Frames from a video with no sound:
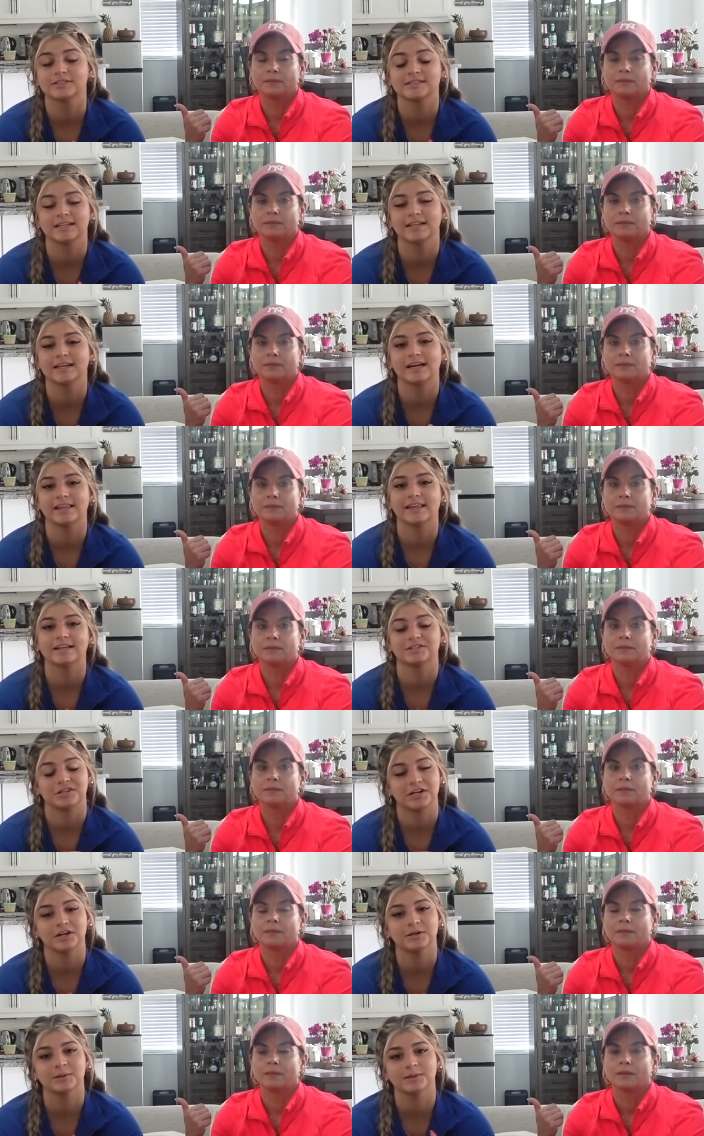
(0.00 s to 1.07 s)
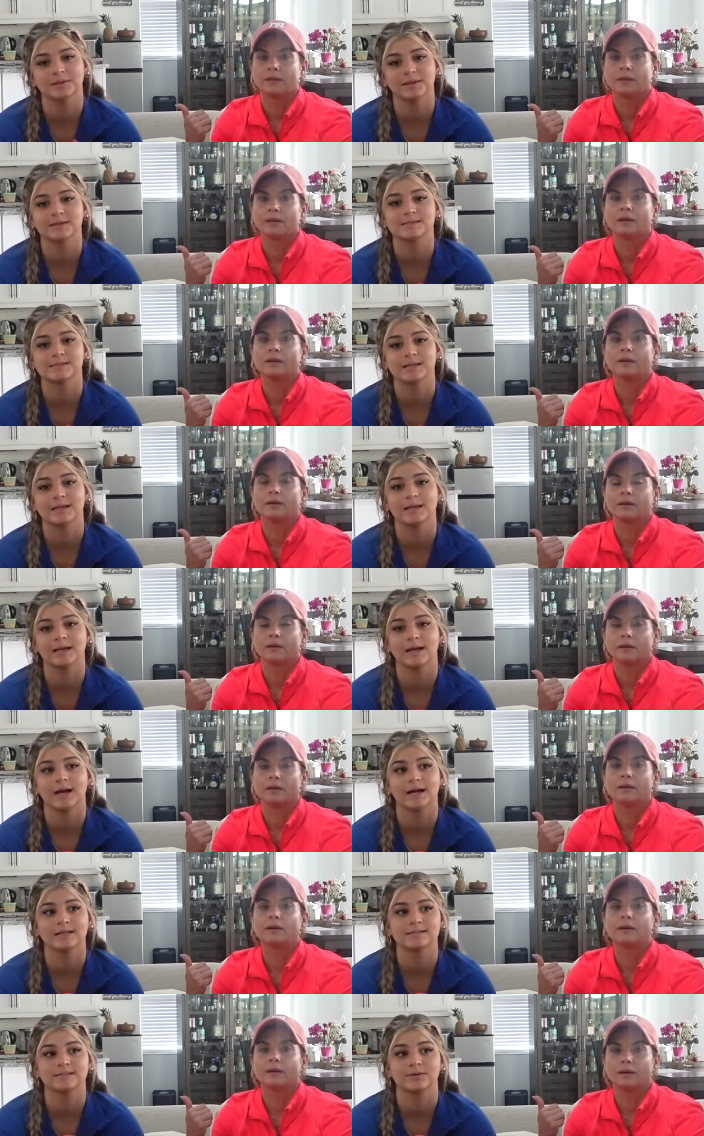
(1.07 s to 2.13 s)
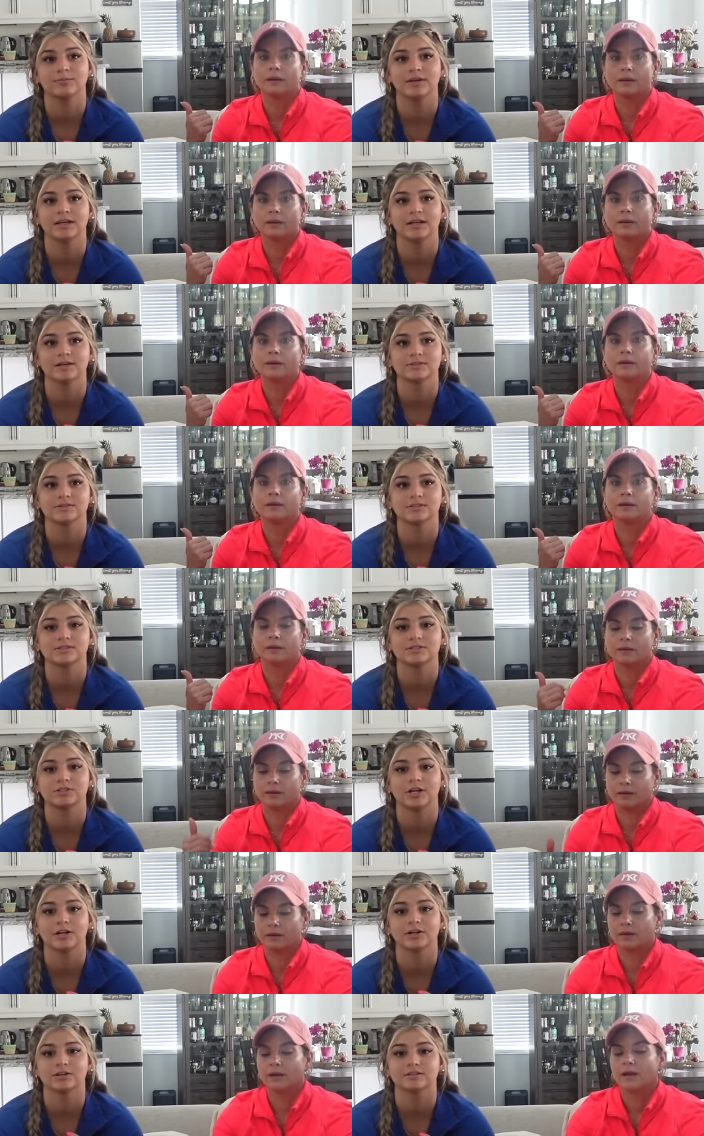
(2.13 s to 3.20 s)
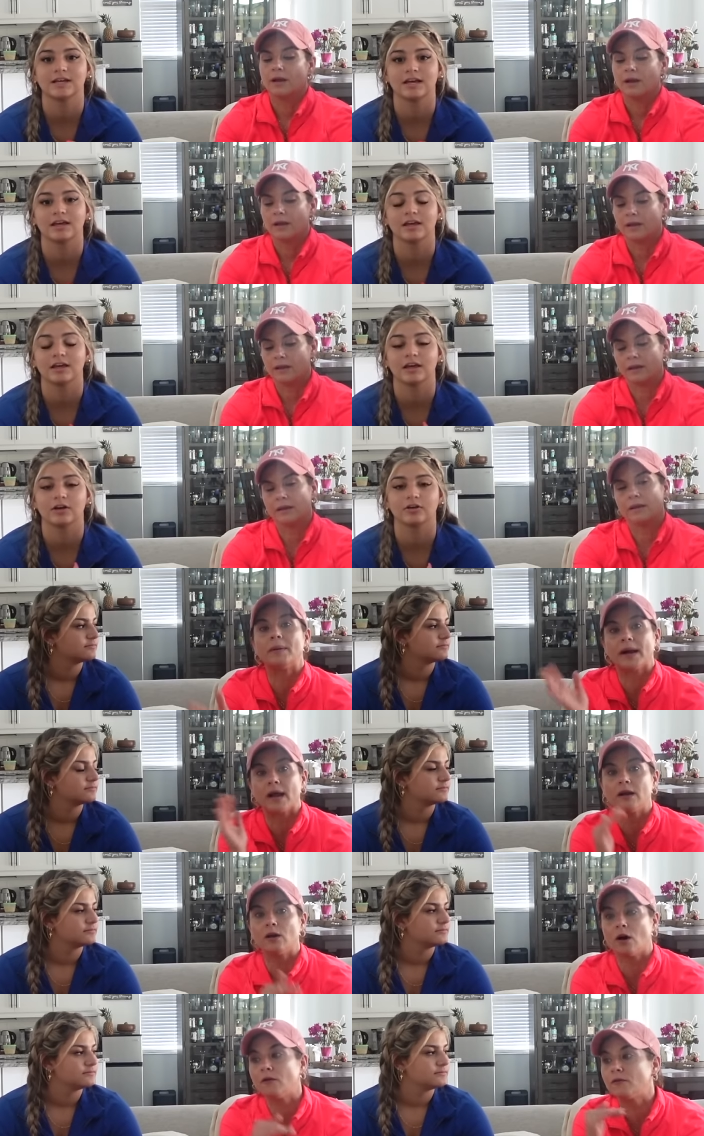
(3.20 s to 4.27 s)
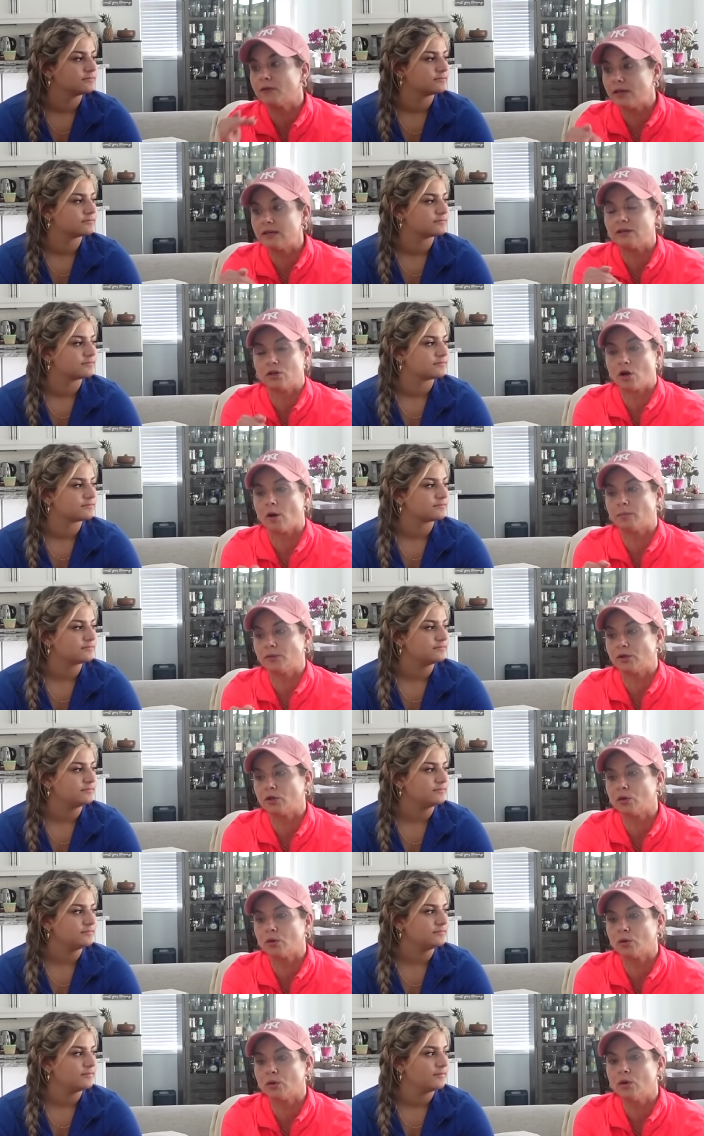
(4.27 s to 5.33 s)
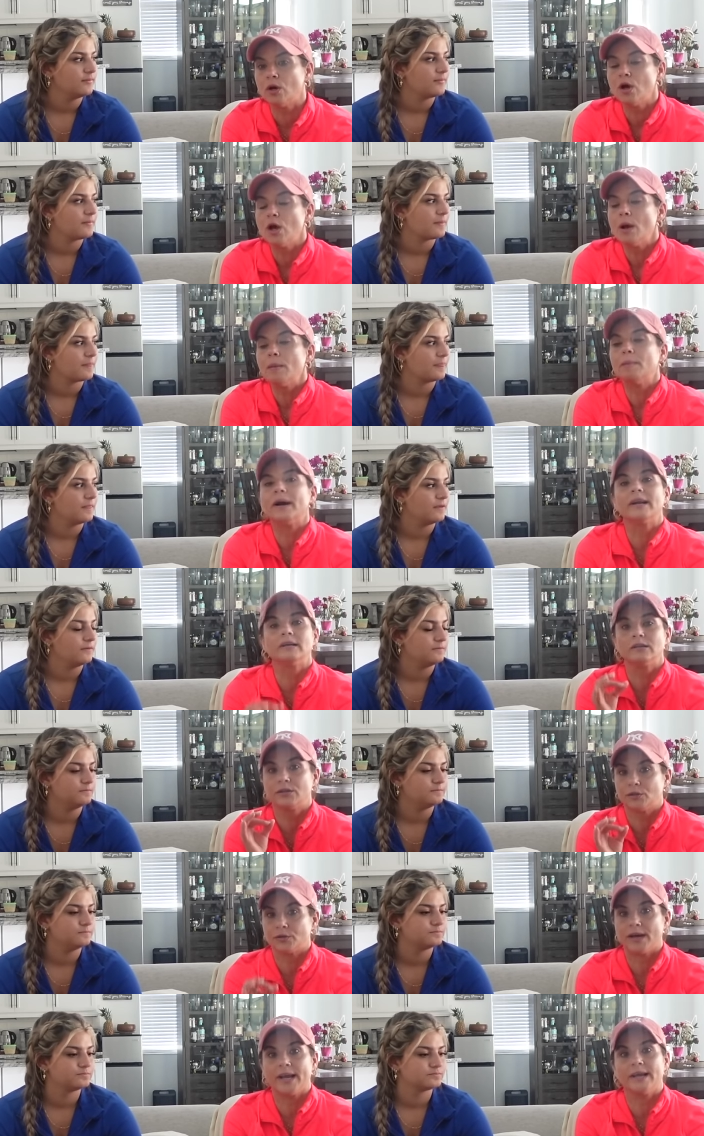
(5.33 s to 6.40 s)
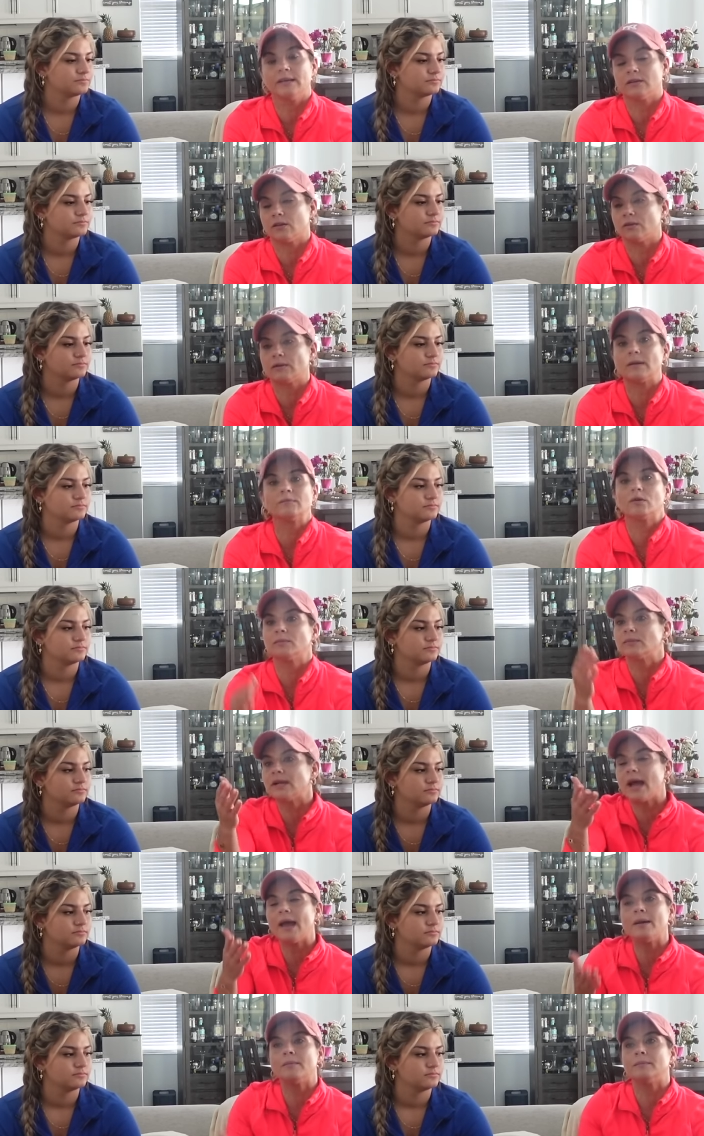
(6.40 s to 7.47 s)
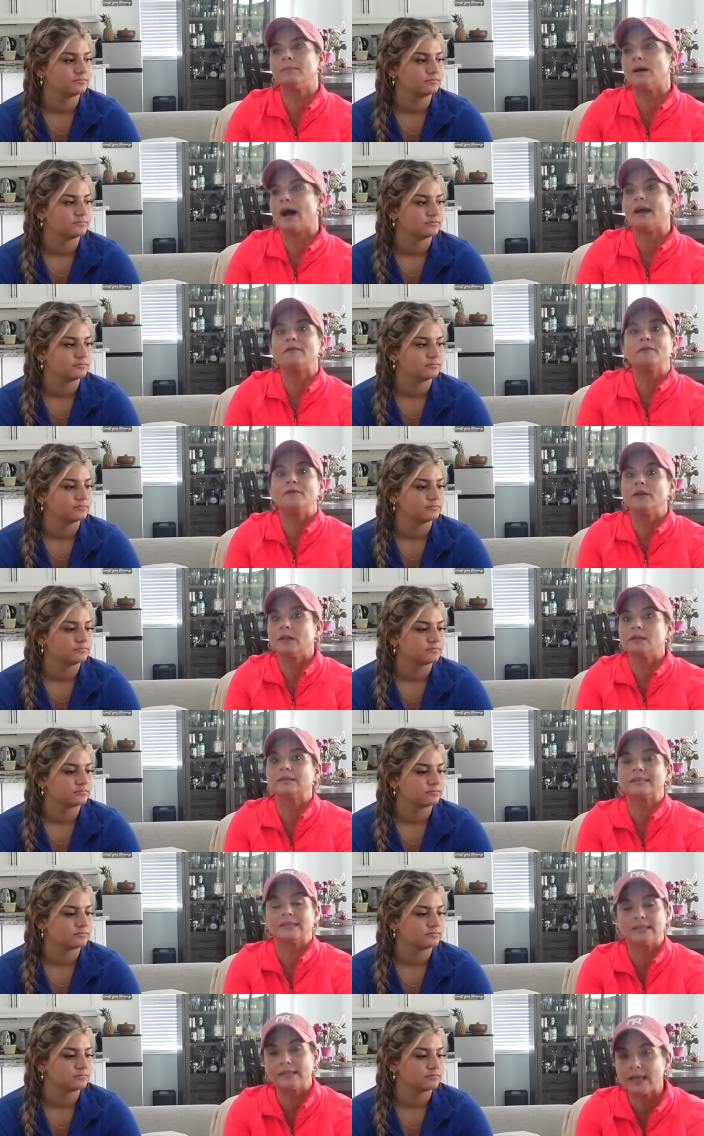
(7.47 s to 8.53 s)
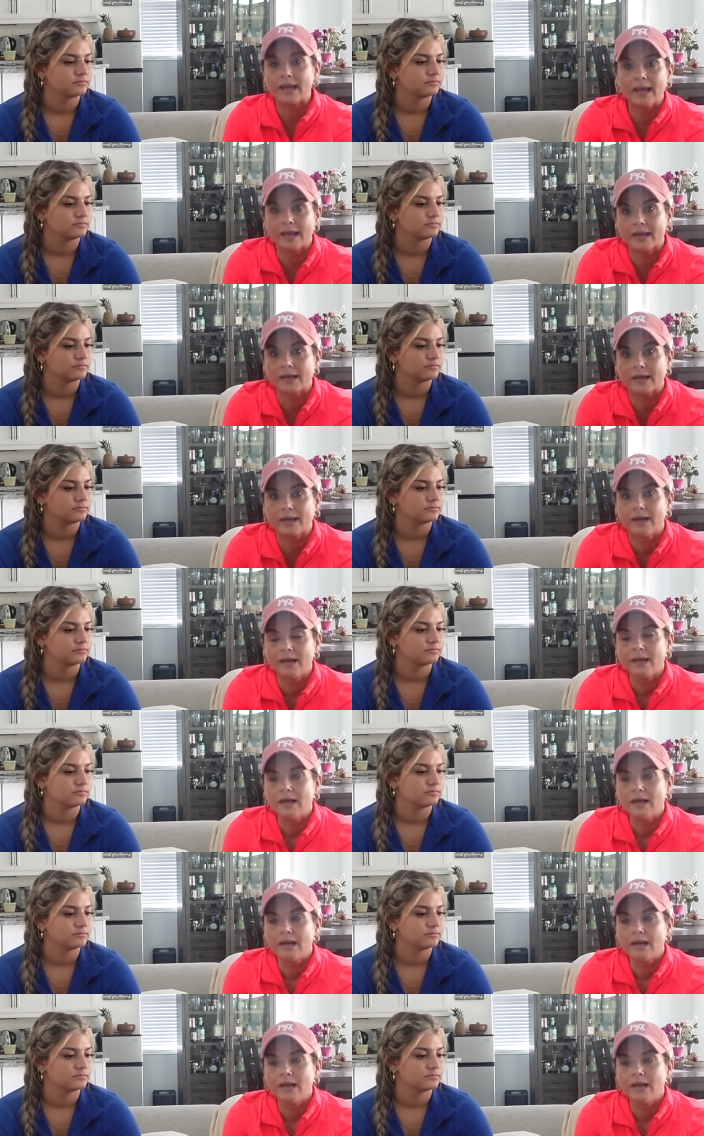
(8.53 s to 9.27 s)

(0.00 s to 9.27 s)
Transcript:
Speaker 1: sitting at that chair than sitting at somebody else's chair taking care.
Speaker 2: Of. But I love this job too, but it's draining sometimes. Sometimes I feel sick